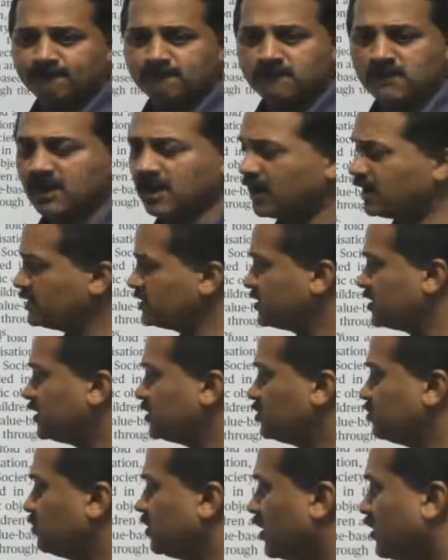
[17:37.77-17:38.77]
answer
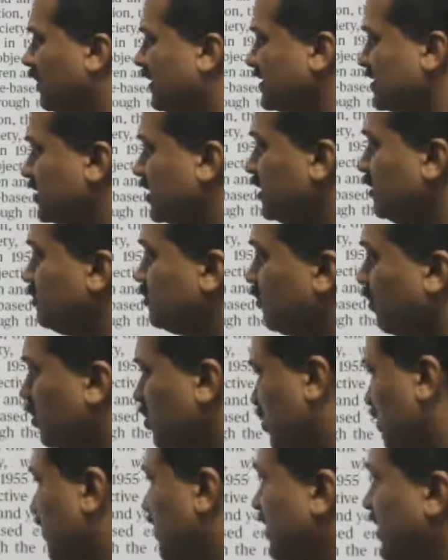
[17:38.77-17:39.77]
to the question.
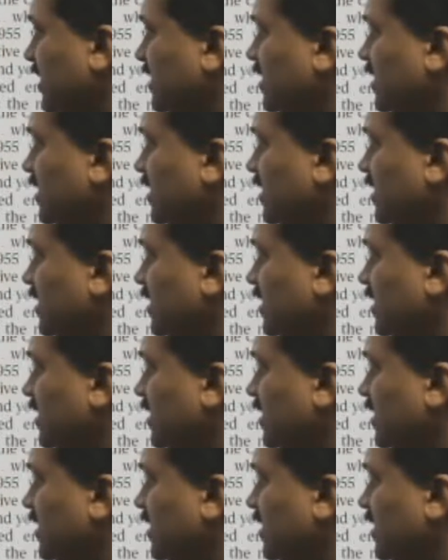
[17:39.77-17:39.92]
Most of the things